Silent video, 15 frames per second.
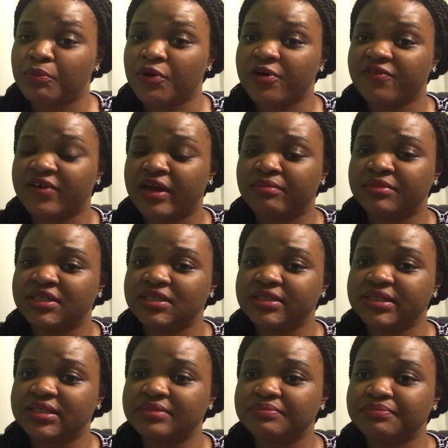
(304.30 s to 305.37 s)
poor families?
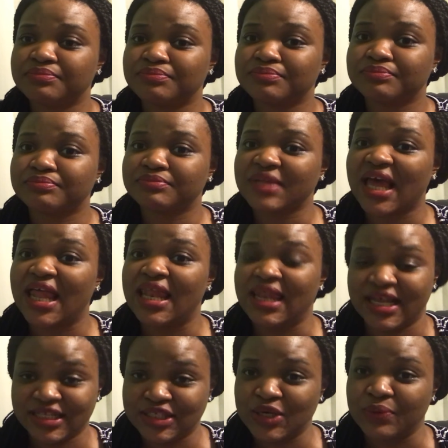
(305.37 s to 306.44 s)

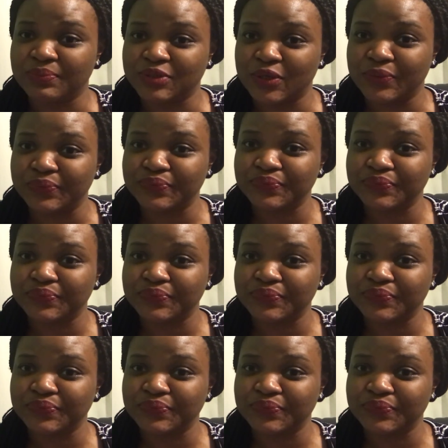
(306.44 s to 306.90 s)
Let's hope so.